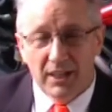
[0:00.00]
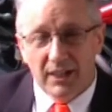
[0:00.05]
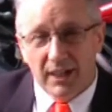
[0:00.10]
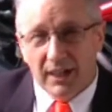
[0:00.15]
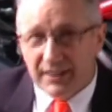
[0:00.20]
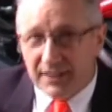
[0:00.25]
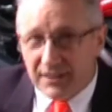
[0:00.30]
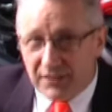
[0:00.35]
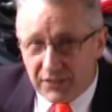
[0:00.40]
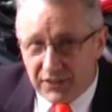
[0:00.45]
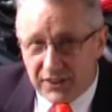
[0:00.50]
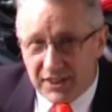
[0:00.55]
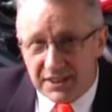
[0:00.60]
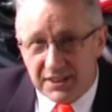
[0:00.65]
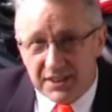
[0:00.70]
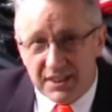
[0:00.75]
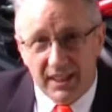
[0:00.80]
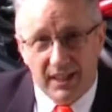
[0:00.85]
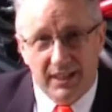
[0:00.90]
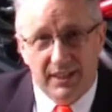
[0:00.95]
And in
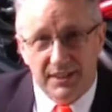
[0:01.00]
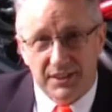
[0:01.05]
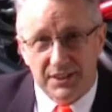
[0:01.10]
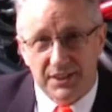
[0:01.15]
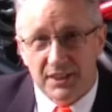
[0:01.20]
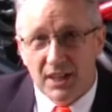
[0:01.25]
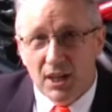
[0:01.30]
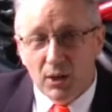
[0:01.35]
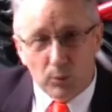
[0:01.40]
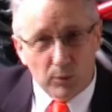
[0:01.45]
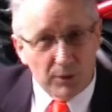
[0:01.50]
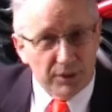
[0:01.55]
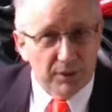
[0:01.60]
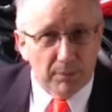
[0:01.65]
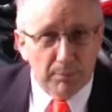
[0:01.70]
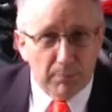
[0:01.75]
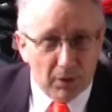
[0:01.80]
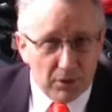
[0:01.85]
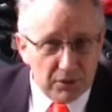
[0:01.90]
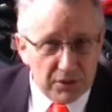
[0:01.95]
this case, with the
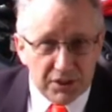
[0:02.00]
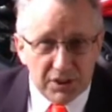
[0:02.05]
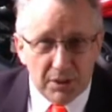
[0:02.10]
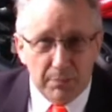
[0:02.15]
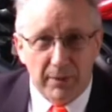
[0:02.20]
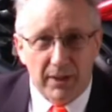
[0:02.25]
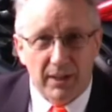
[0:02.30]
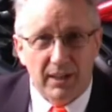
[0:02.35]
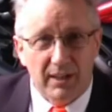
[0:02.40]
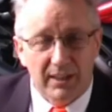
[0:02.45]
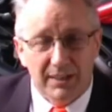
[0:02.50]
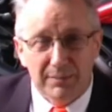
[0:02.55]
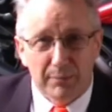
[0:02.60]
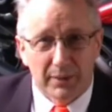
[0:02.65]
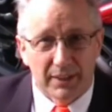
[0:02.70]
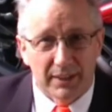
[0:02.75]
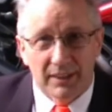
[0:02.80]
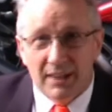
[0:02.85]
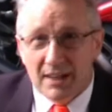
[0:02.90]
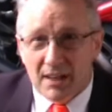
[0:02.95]
monster behind
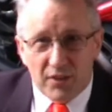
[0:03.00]
me,